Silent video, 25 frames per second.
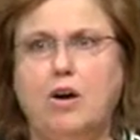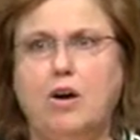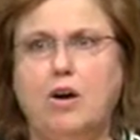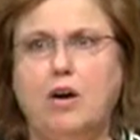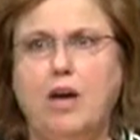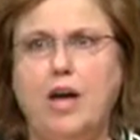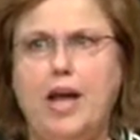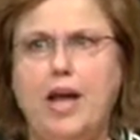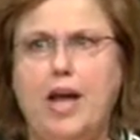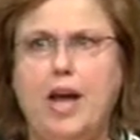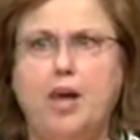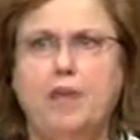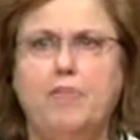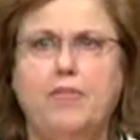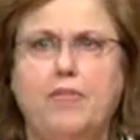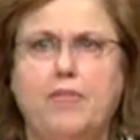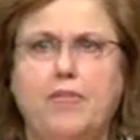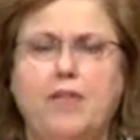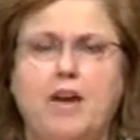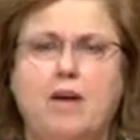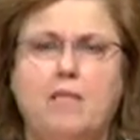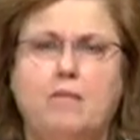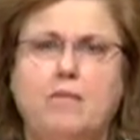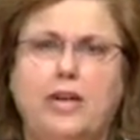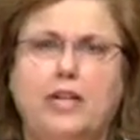help
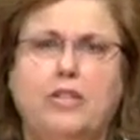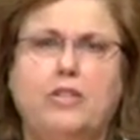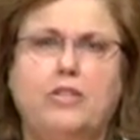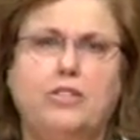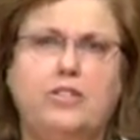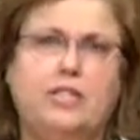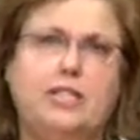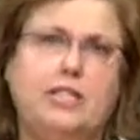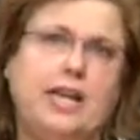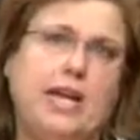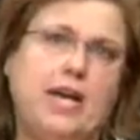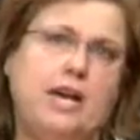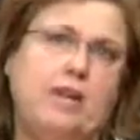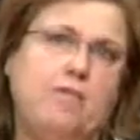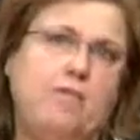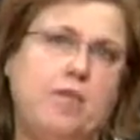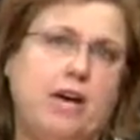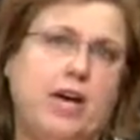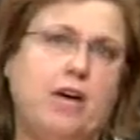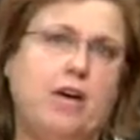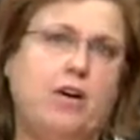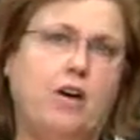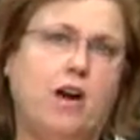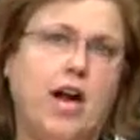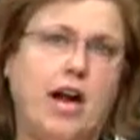them understand
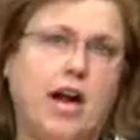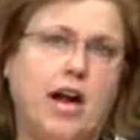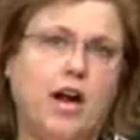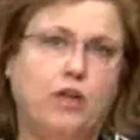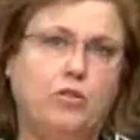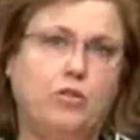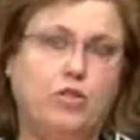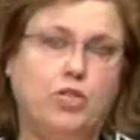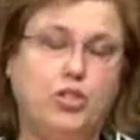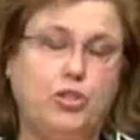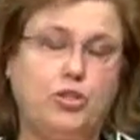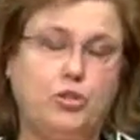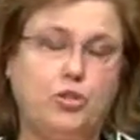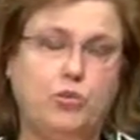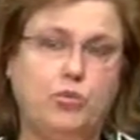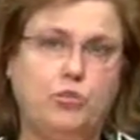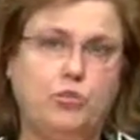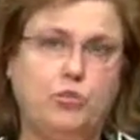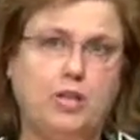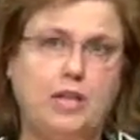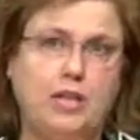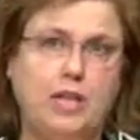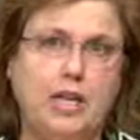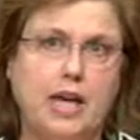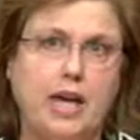better how
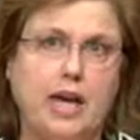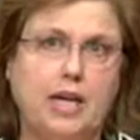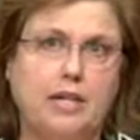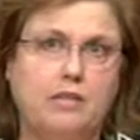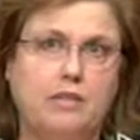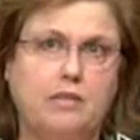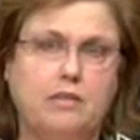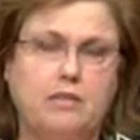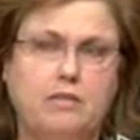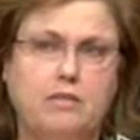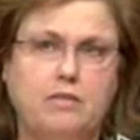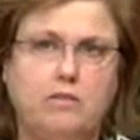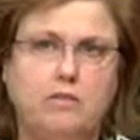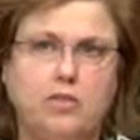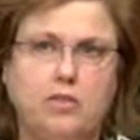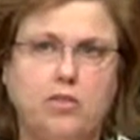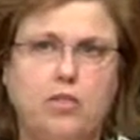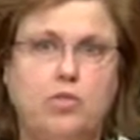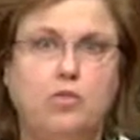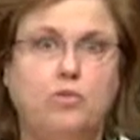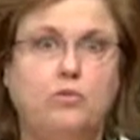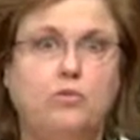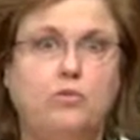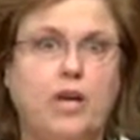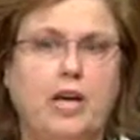to get
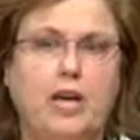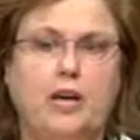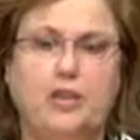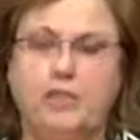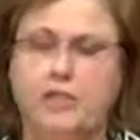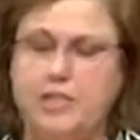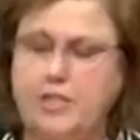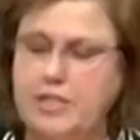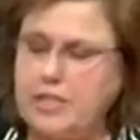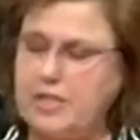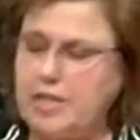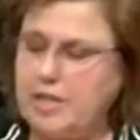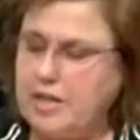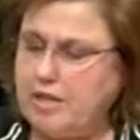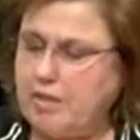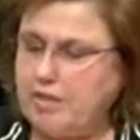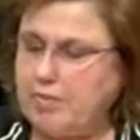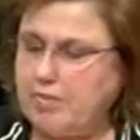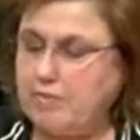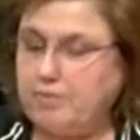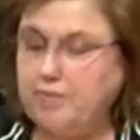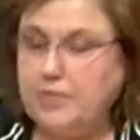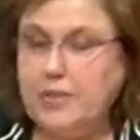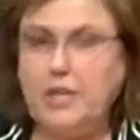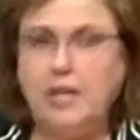to healthy teeth.
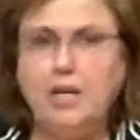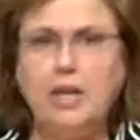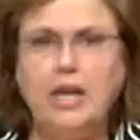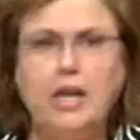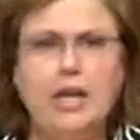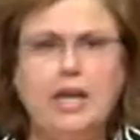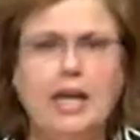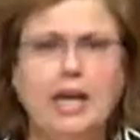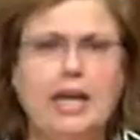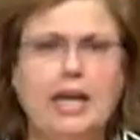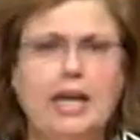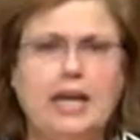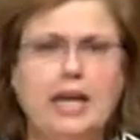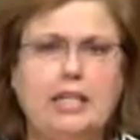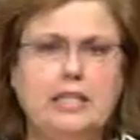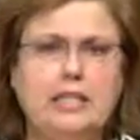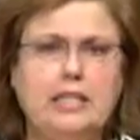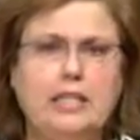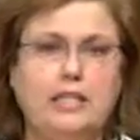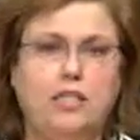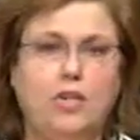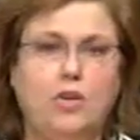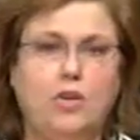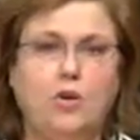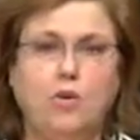And
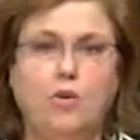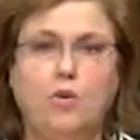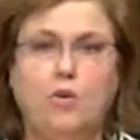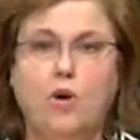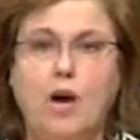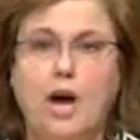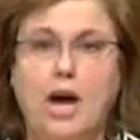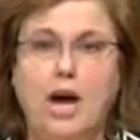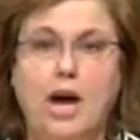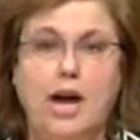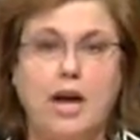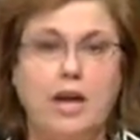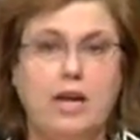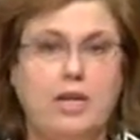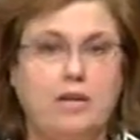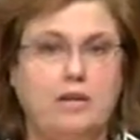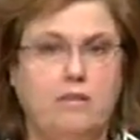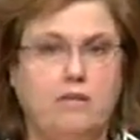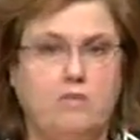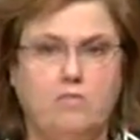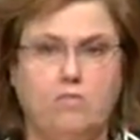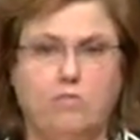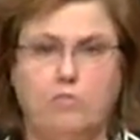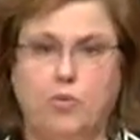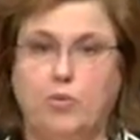so I
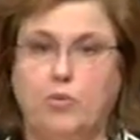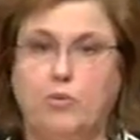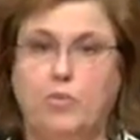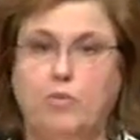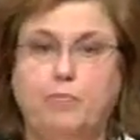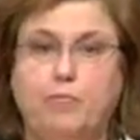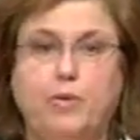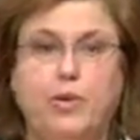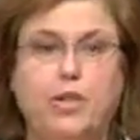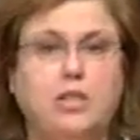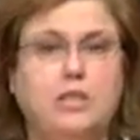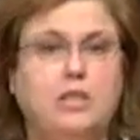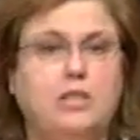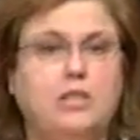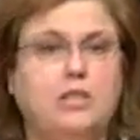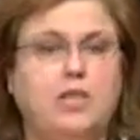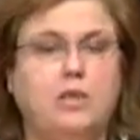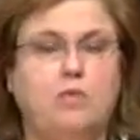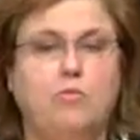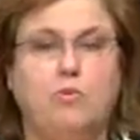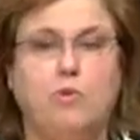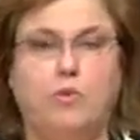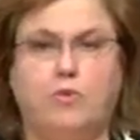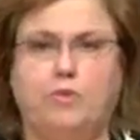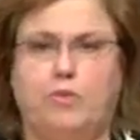wrote the books, I
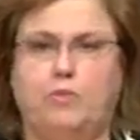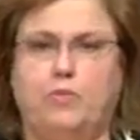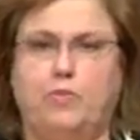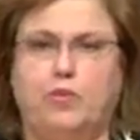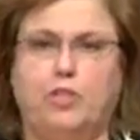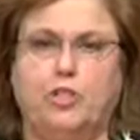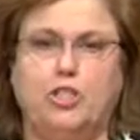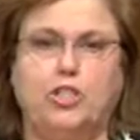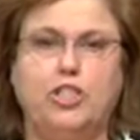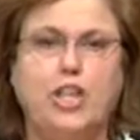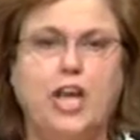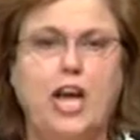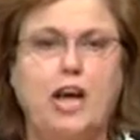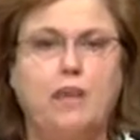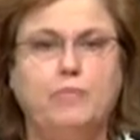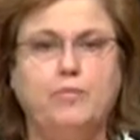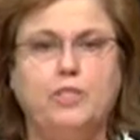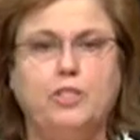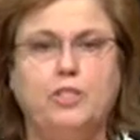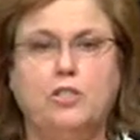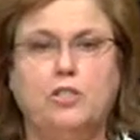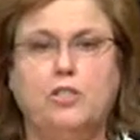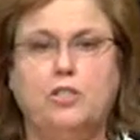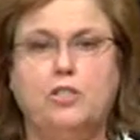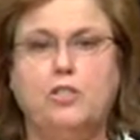wrote the book
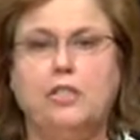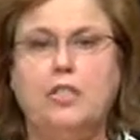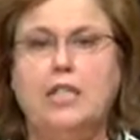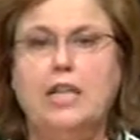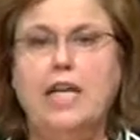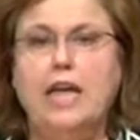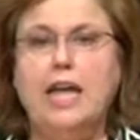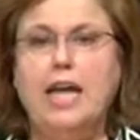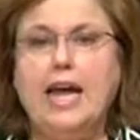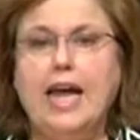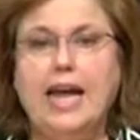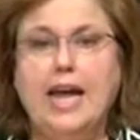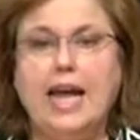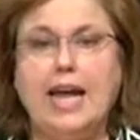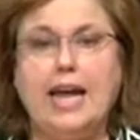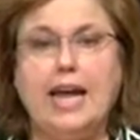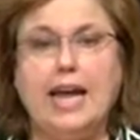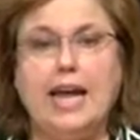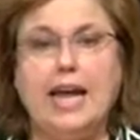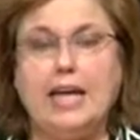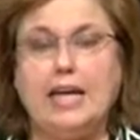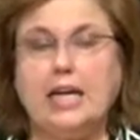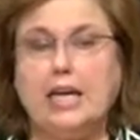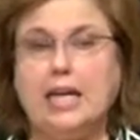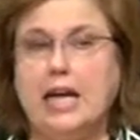chapters, and
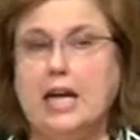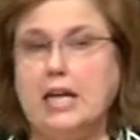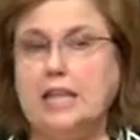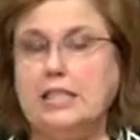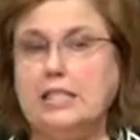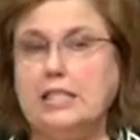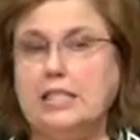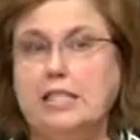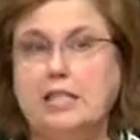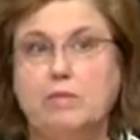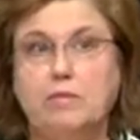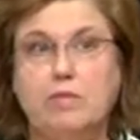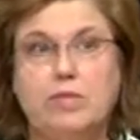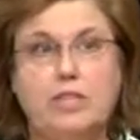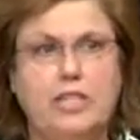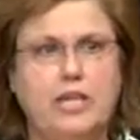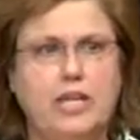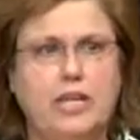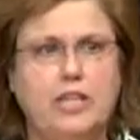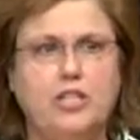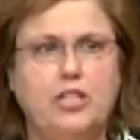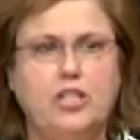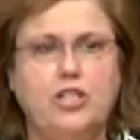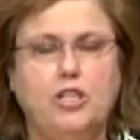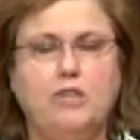I got some
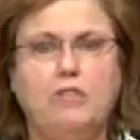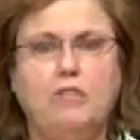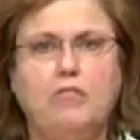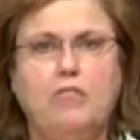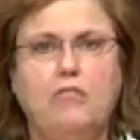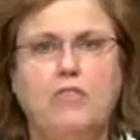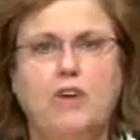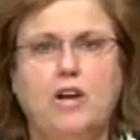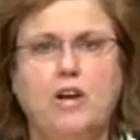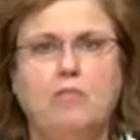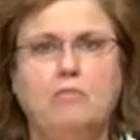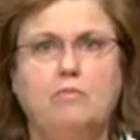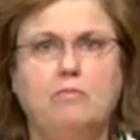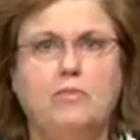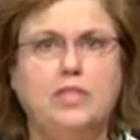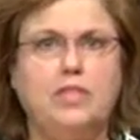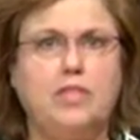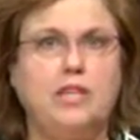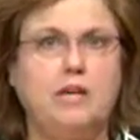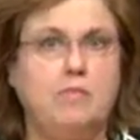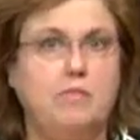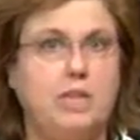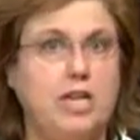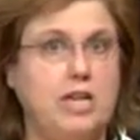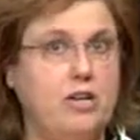attention from
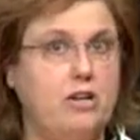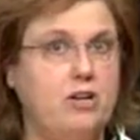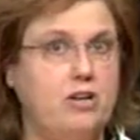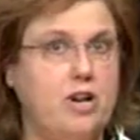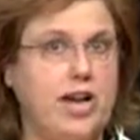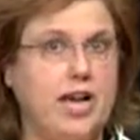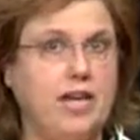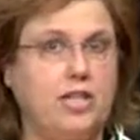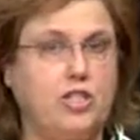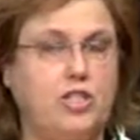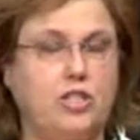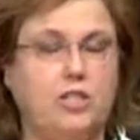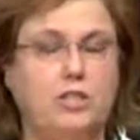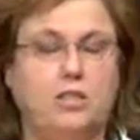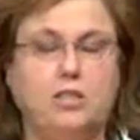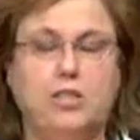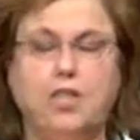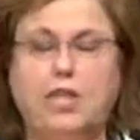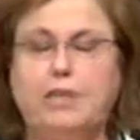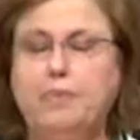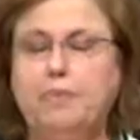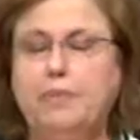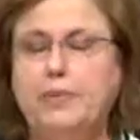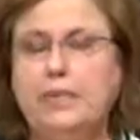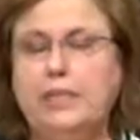some international
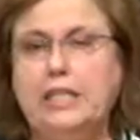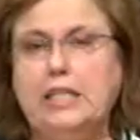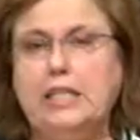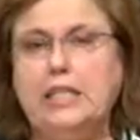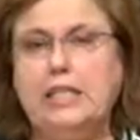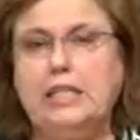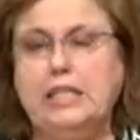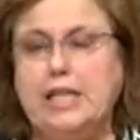companies,